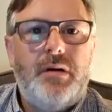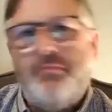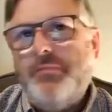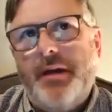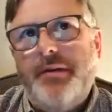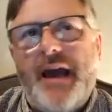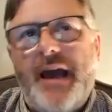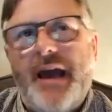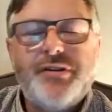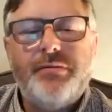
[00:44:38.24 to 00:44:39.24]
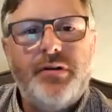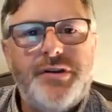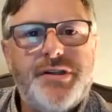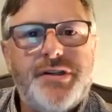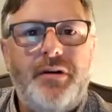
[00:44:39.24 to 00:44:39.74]
maybe have some
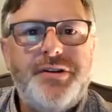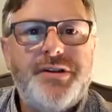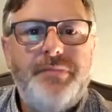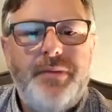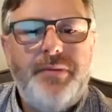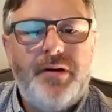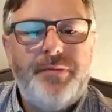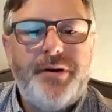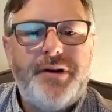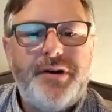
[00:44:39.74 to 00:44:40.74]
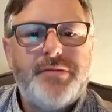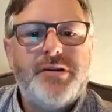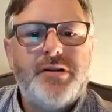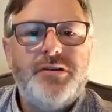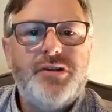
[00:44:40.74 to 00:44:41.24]
concerns and maybe our participants
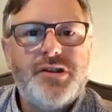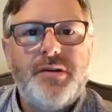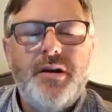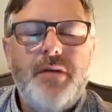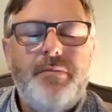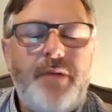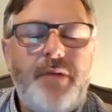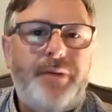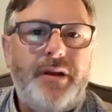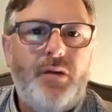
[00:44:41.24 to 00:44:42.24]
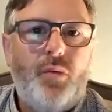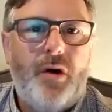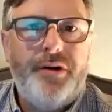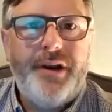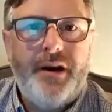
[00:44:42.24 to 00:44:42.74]
could just pop in a
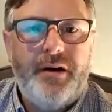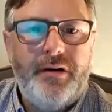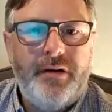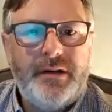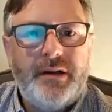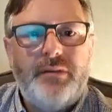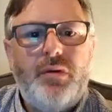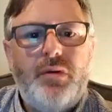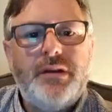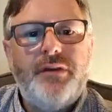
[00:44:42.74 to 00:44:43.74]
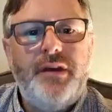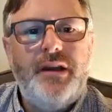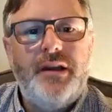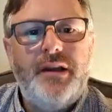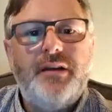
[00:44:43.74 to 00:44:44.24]
word there and, and what they
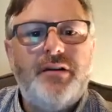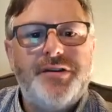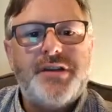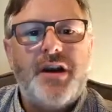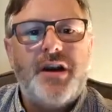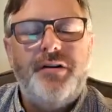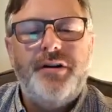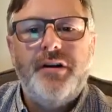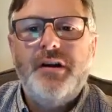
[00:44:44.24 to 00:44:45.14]
feel like concerned